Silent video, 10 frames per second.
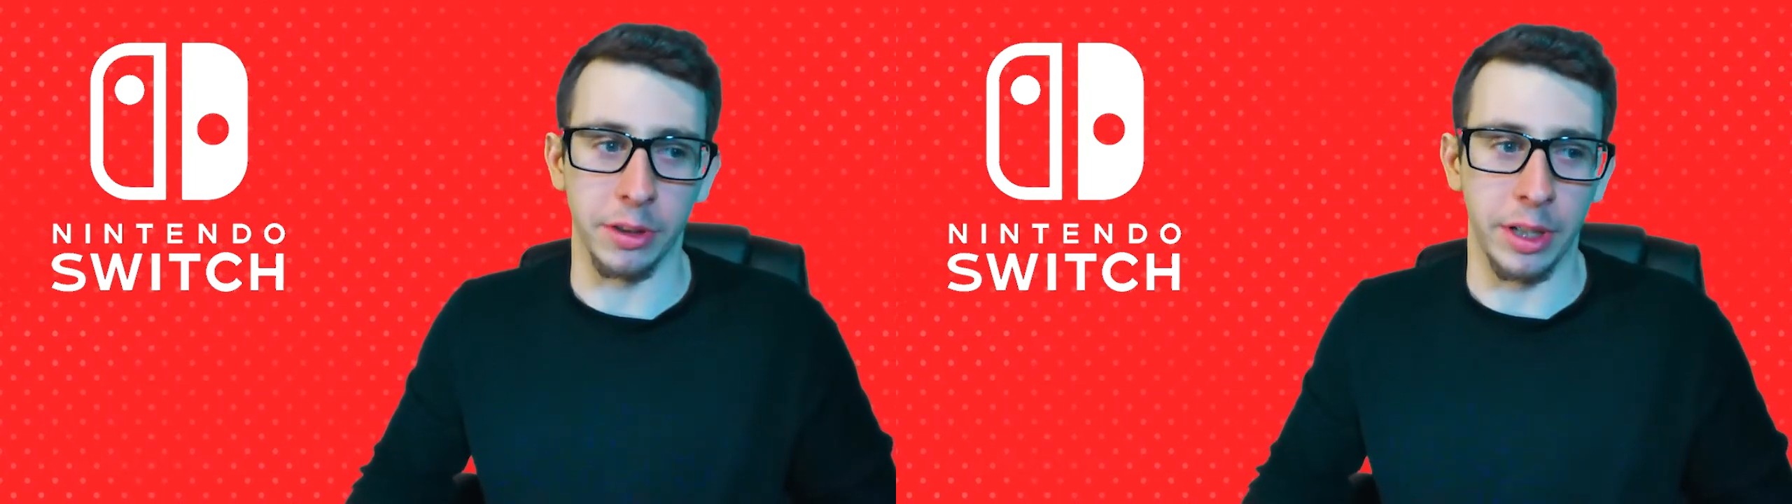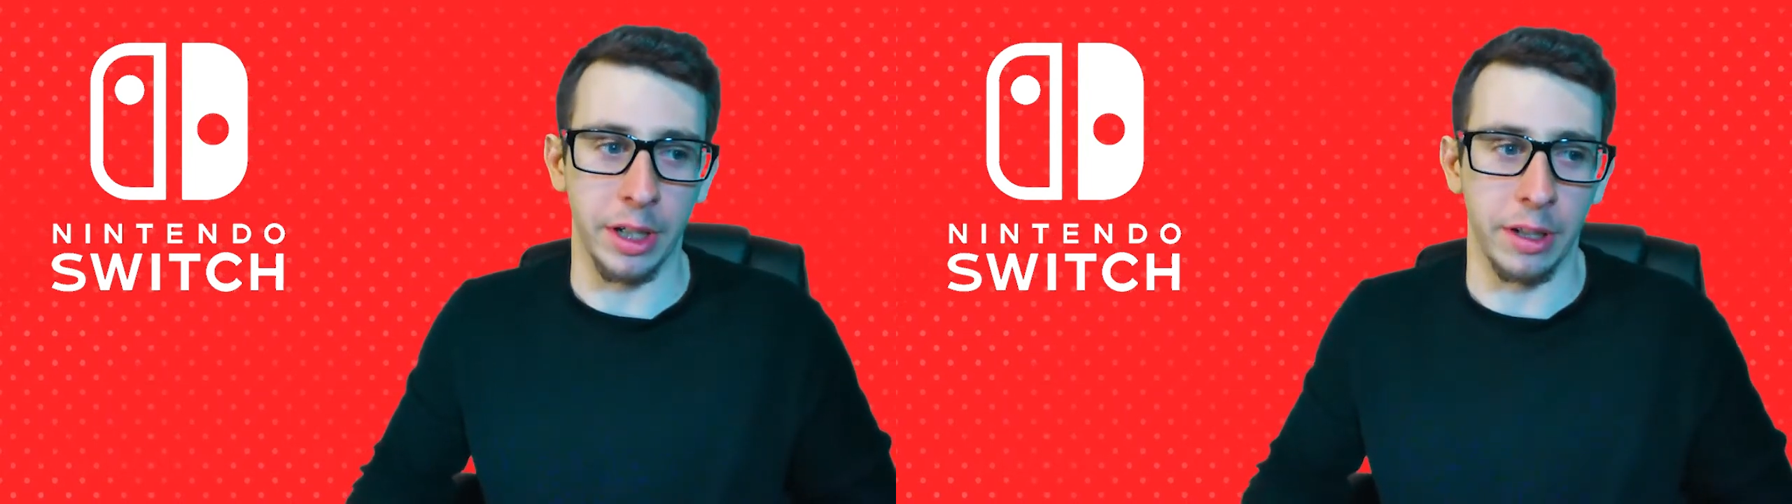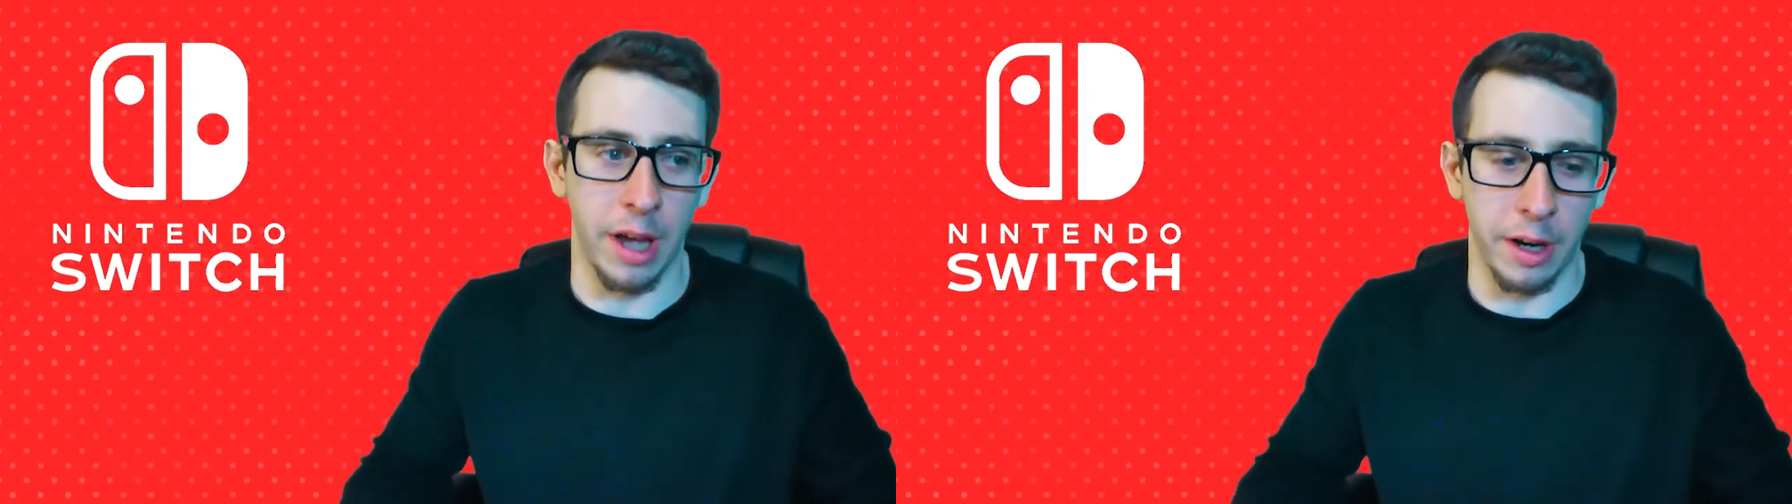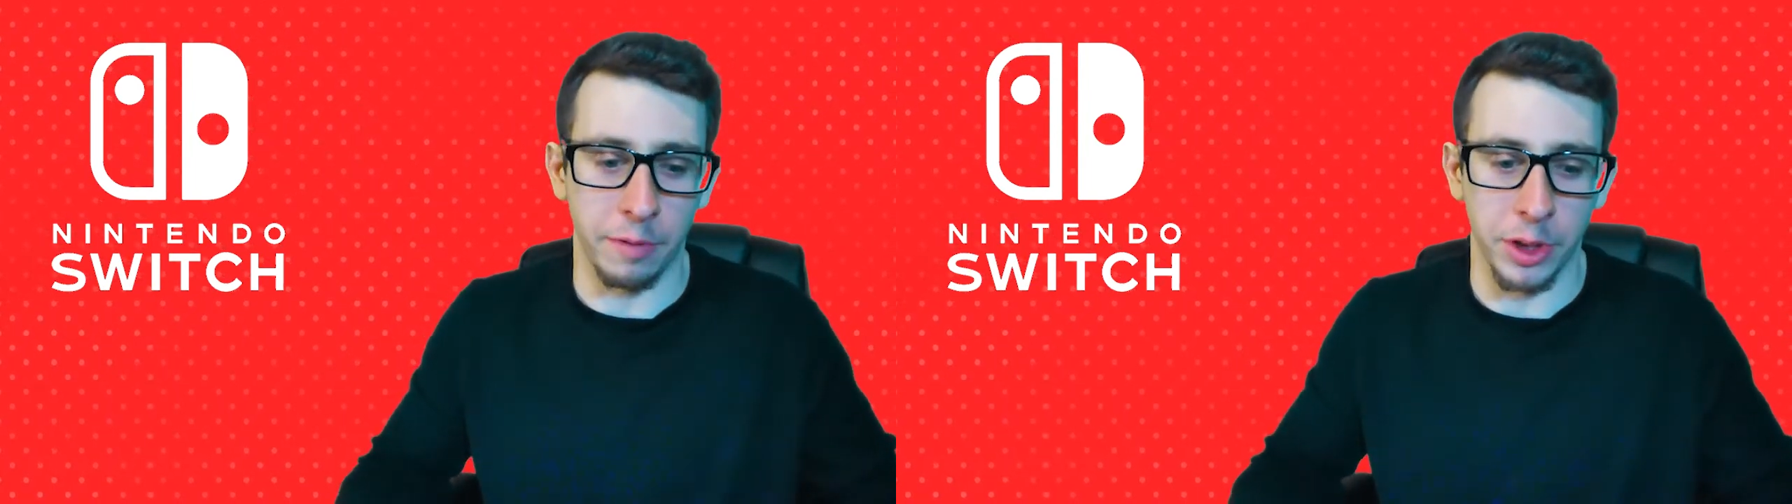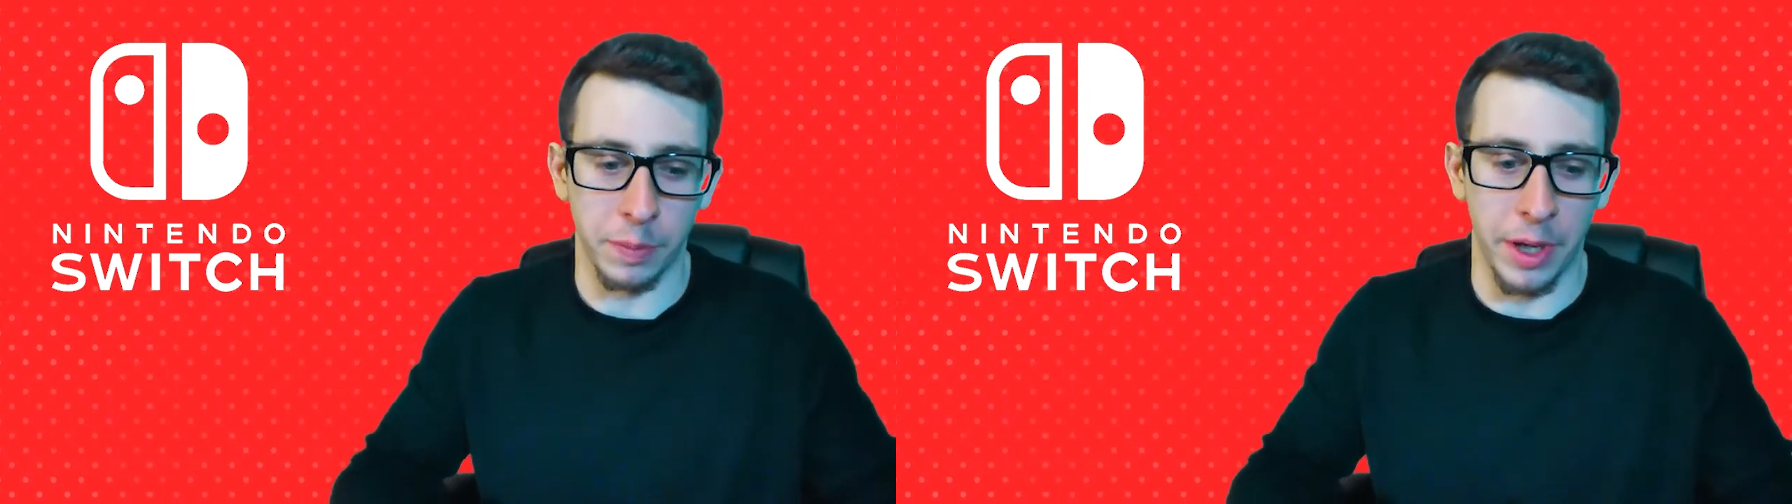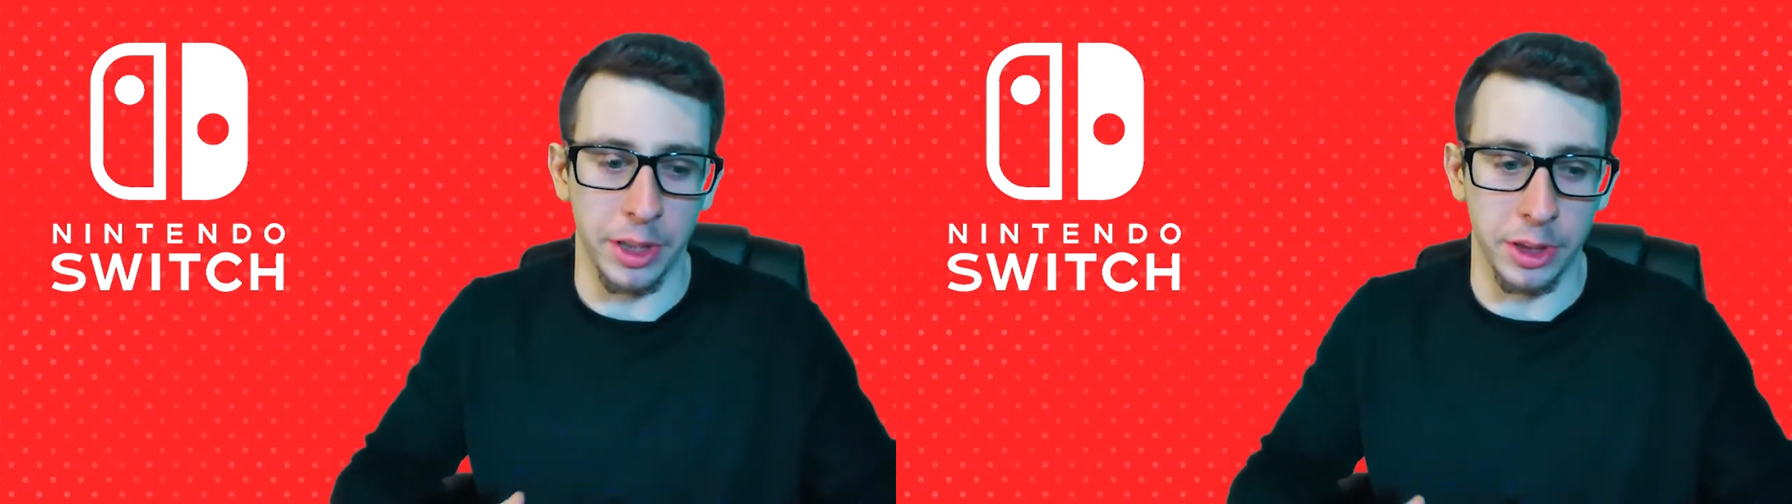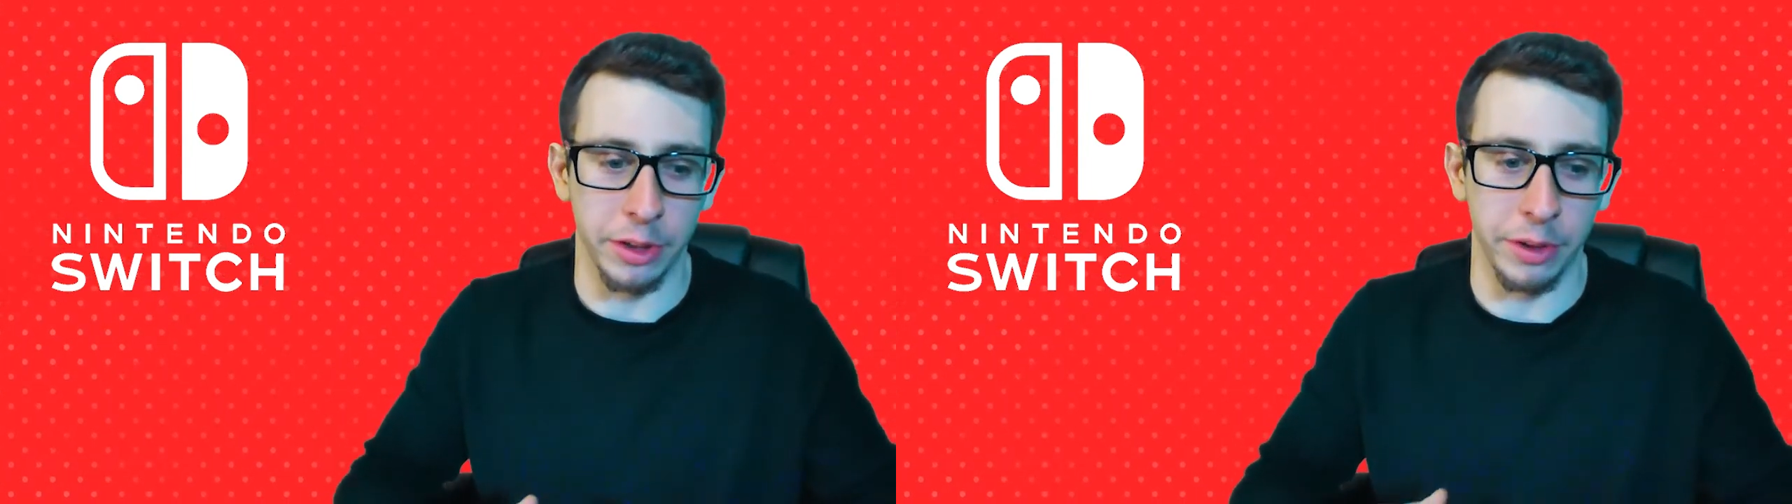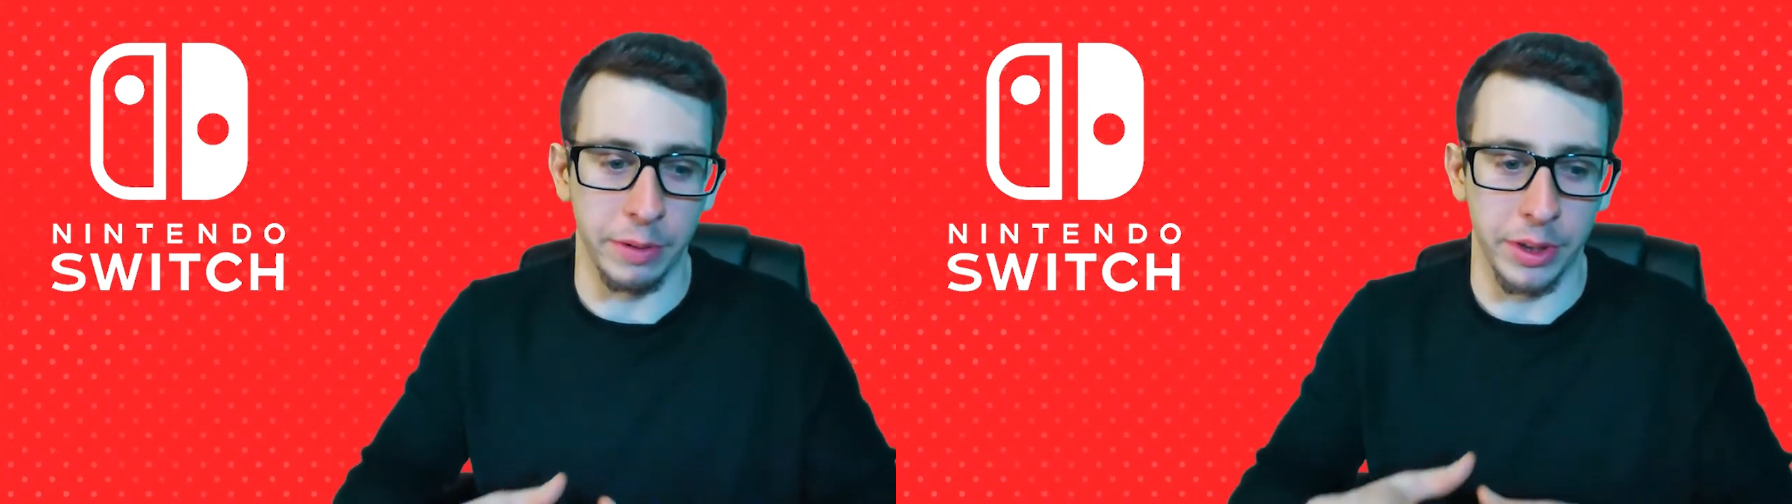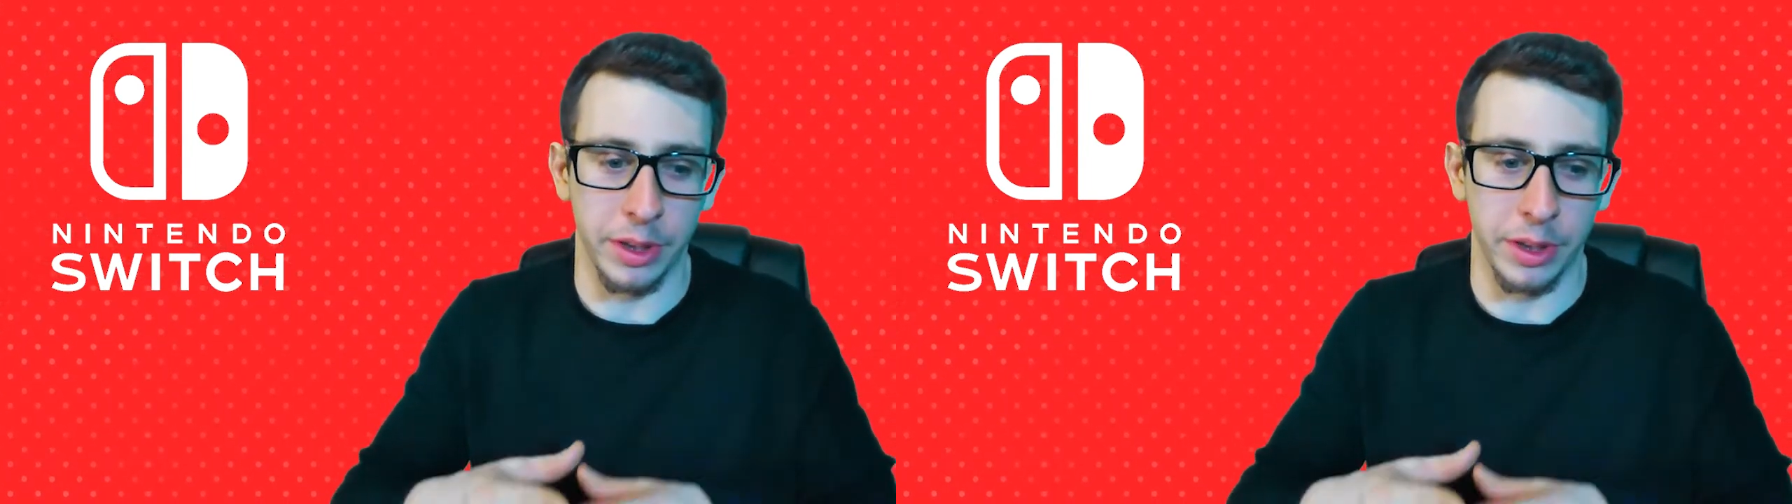and a lot of what Japan's doing with